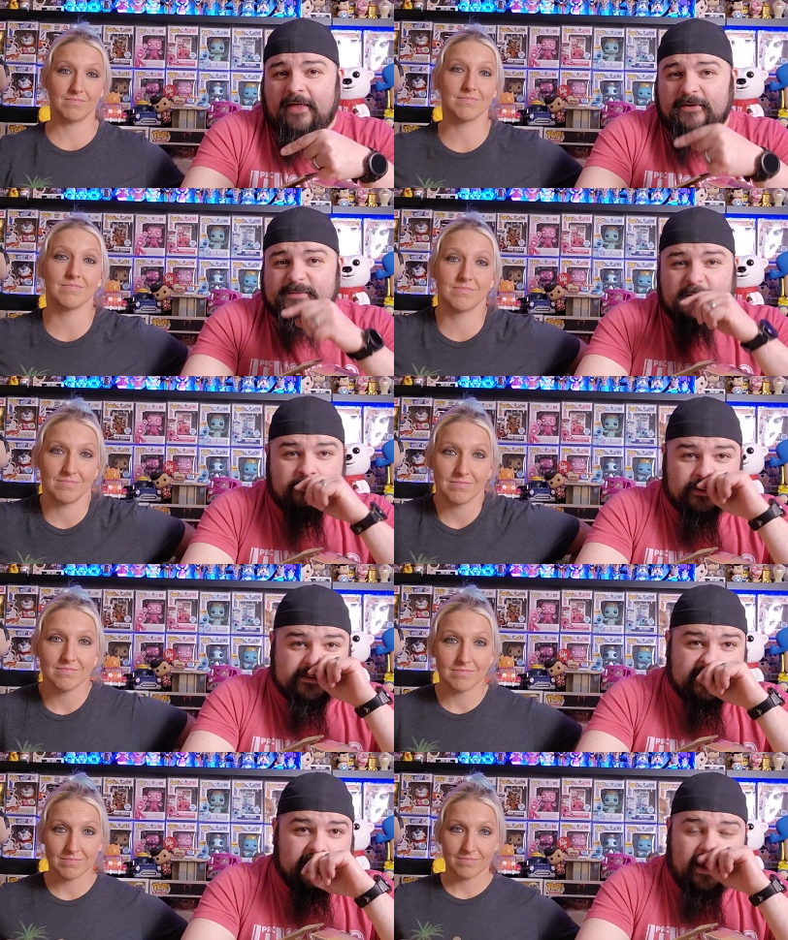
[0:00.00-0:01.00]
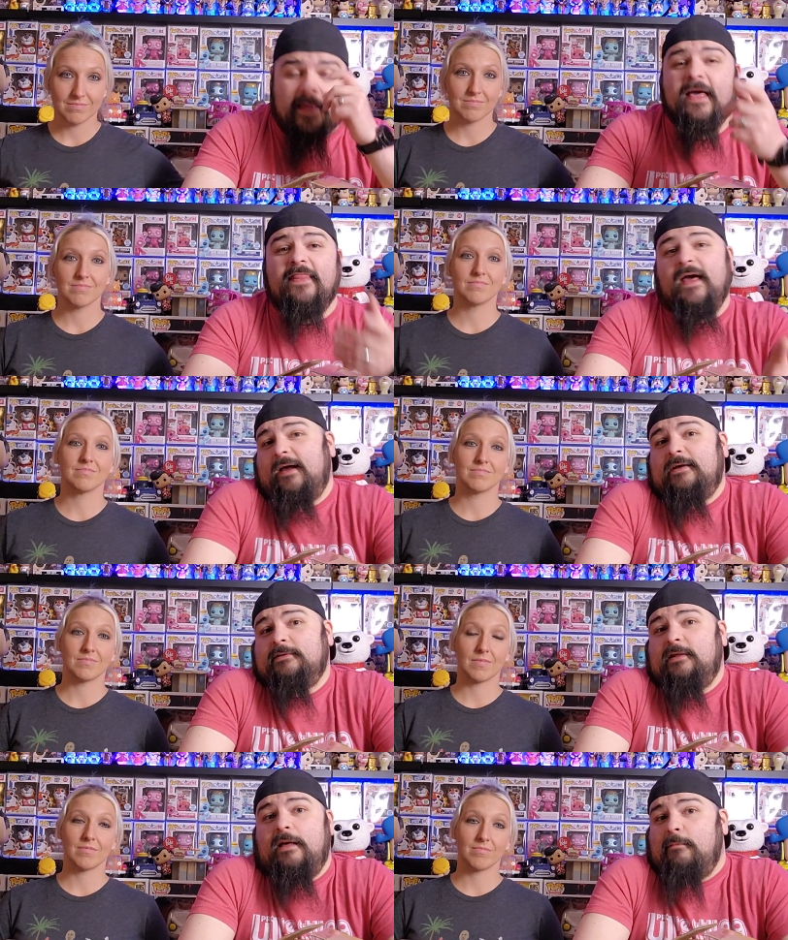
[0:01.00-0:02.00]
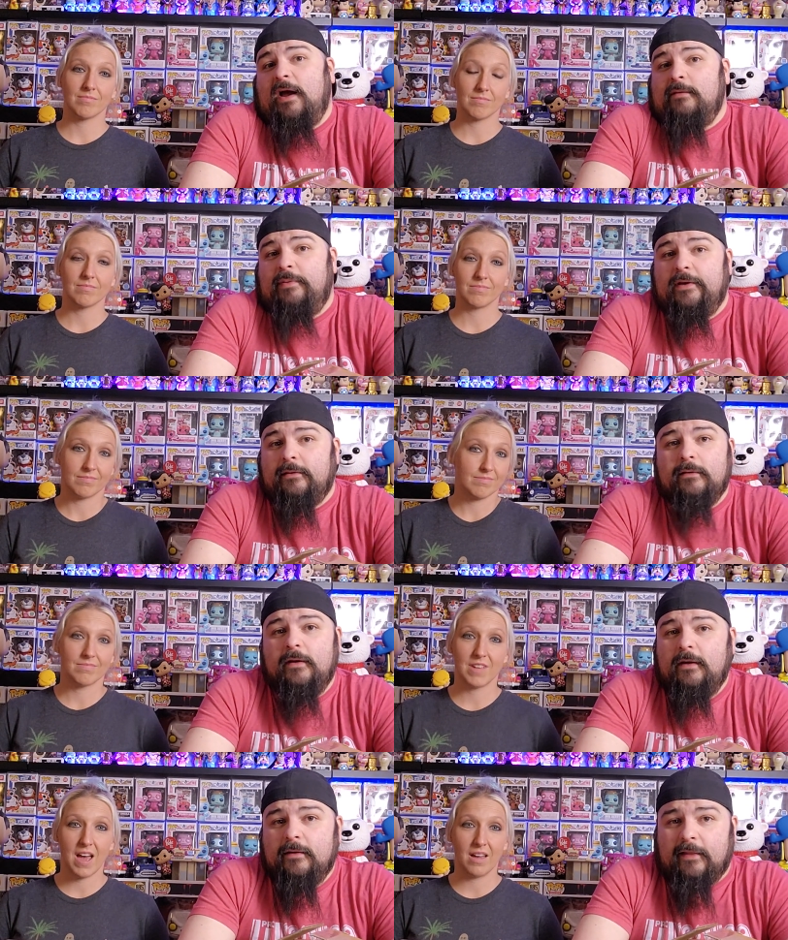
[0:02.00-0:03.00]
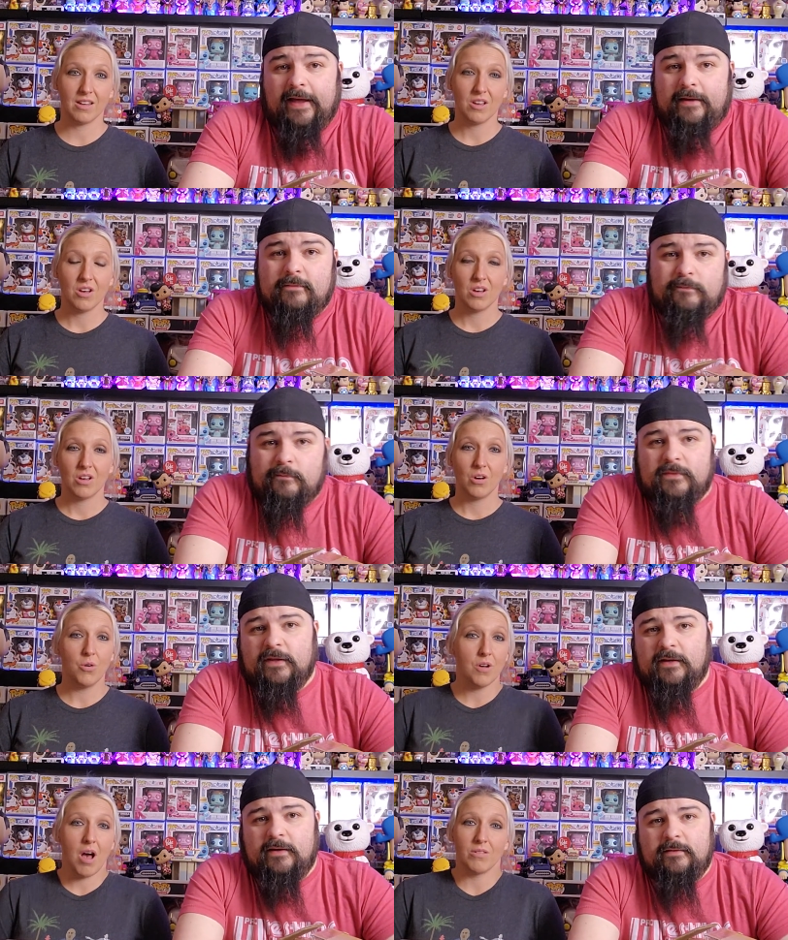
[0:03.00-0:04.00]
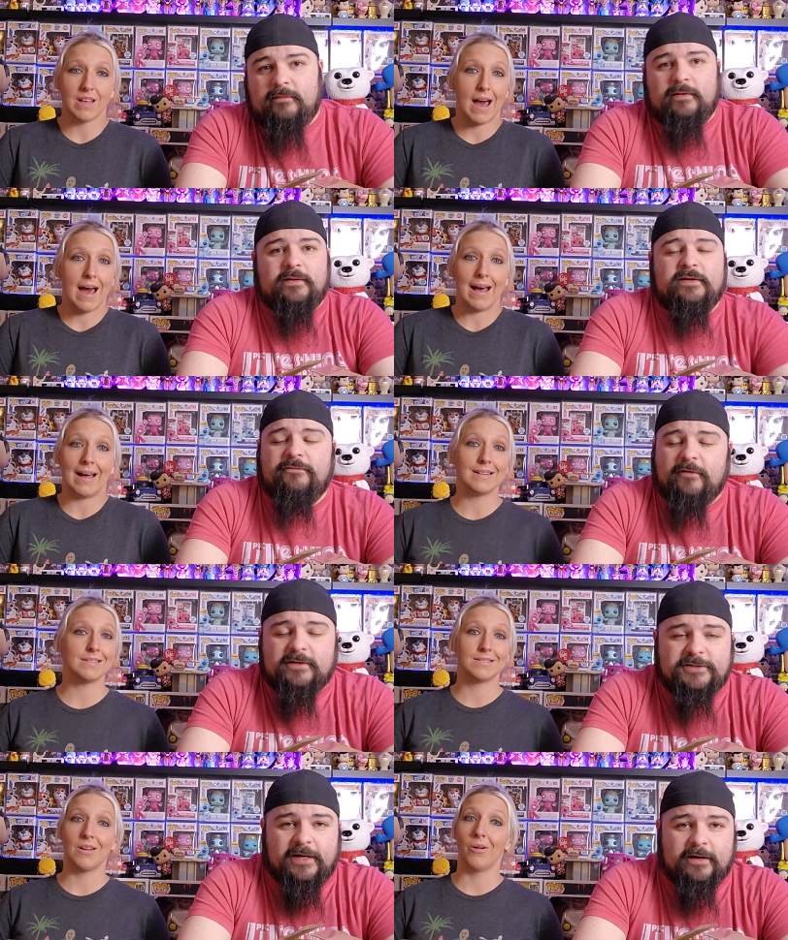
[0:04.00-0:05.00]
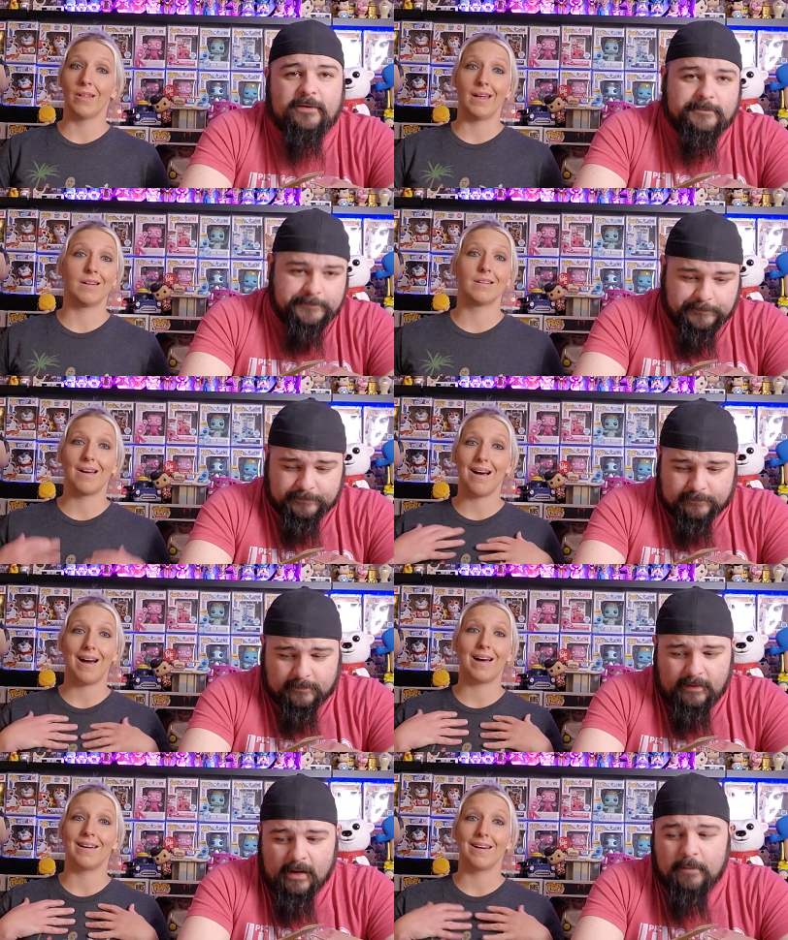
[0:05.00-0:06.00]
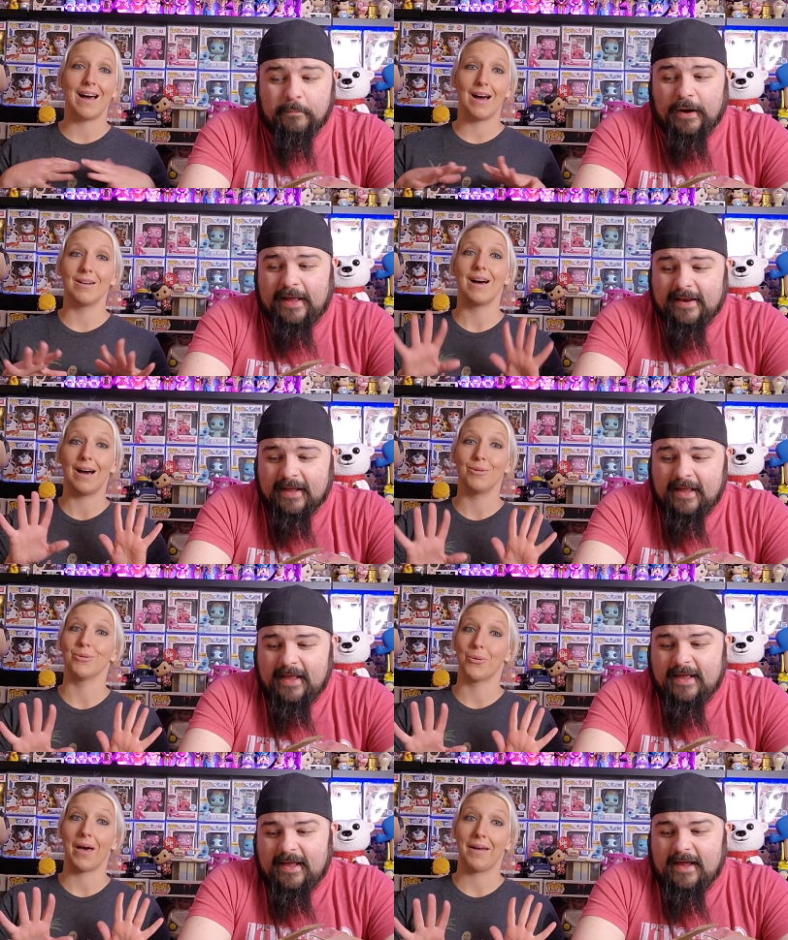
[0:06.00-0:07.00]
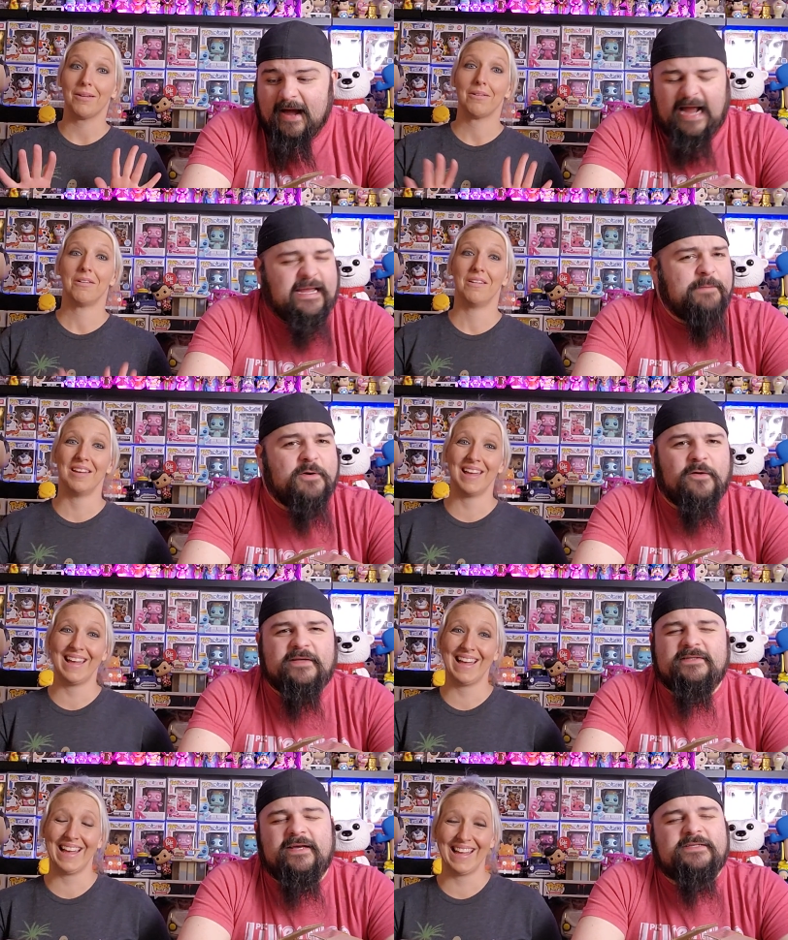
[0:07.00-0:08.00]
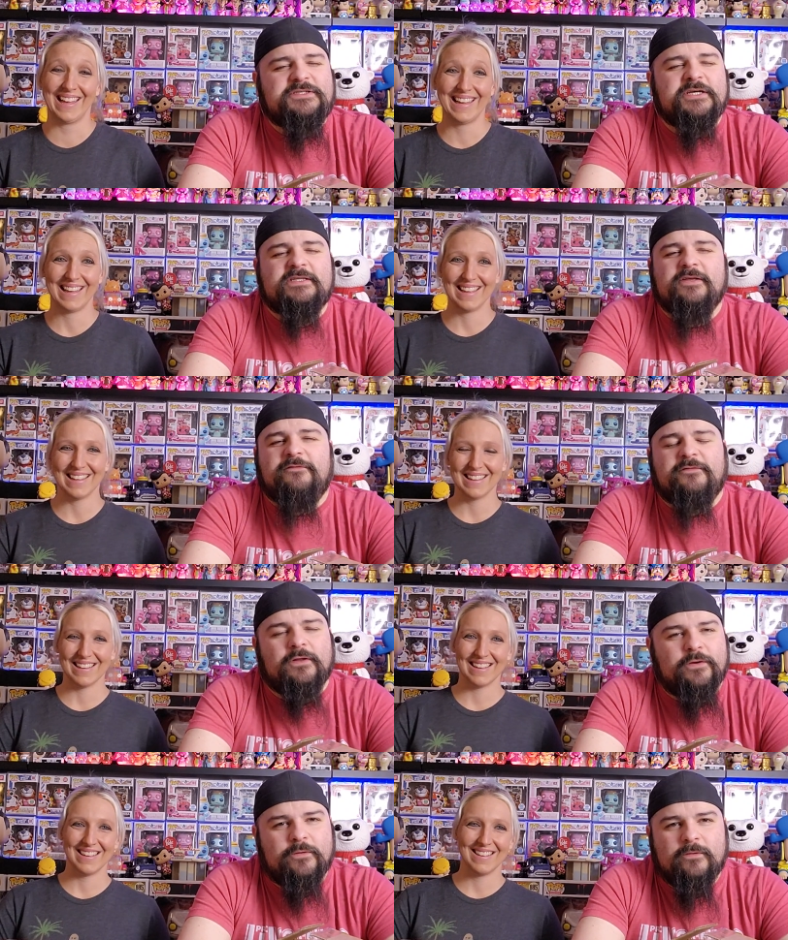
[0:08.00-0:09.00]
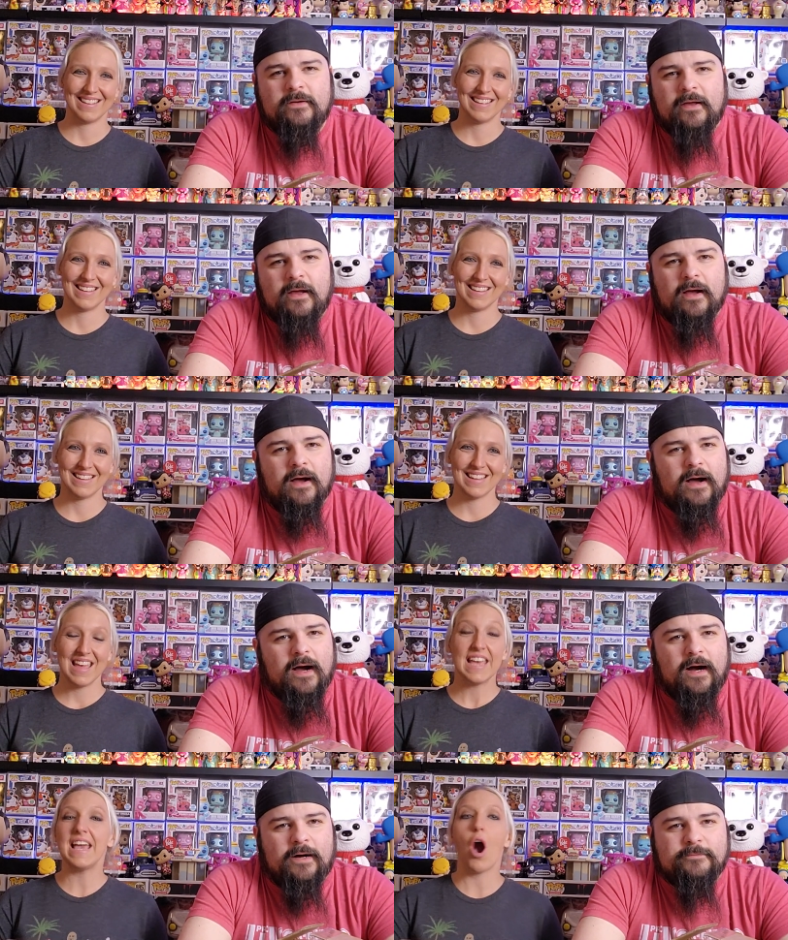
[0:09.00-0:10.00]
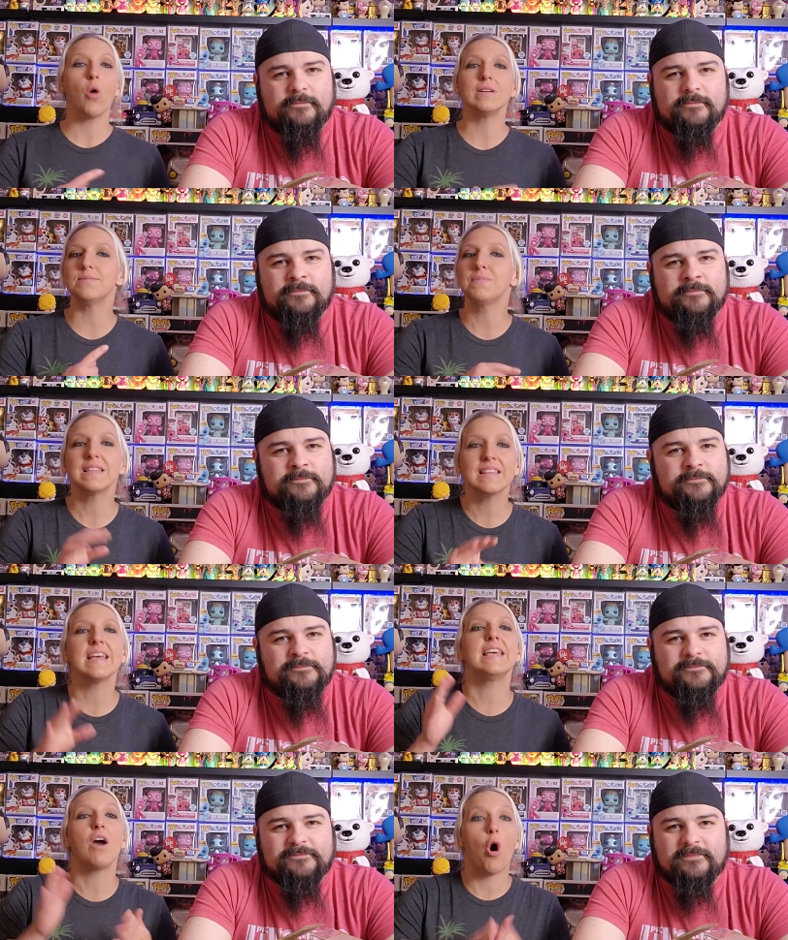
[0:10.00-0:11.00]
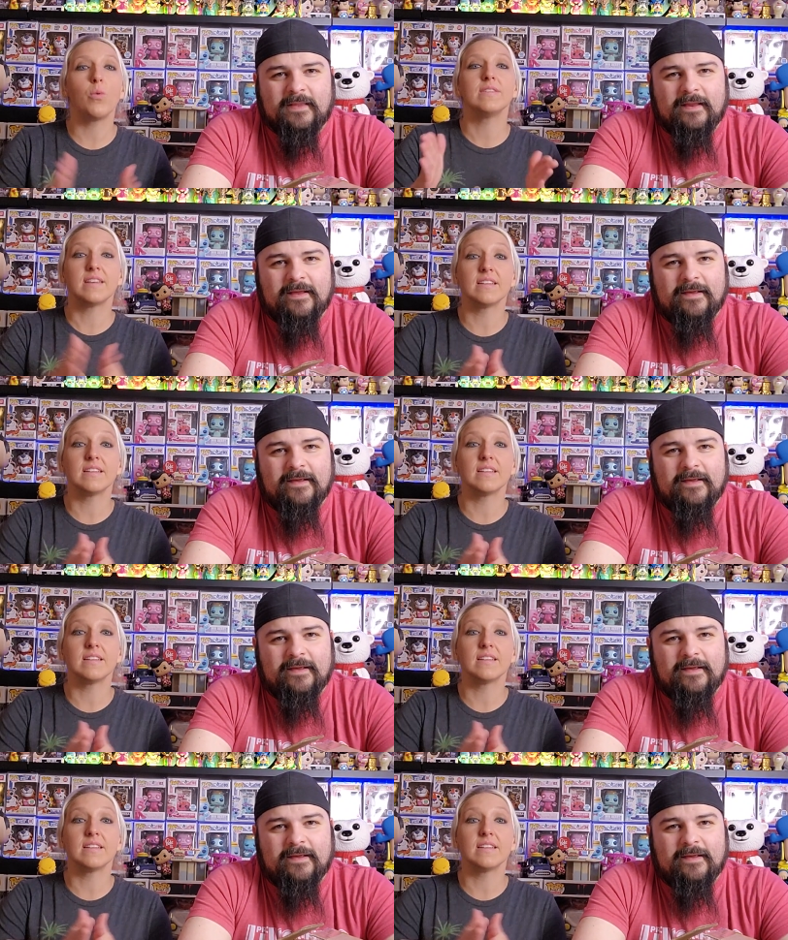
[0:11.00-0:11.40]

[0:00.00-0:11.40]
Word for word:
Speaker 1: Heather's mm -hmm. been boosted, and that, and that actually that might have been yeah. like the, Who knows? the I, differentiator. I, just know that
Speaker 2: I, but I, I was okay. I kept
Speaker 1: going. It's it's just the flu um, he
Speaker 2: always, but then he always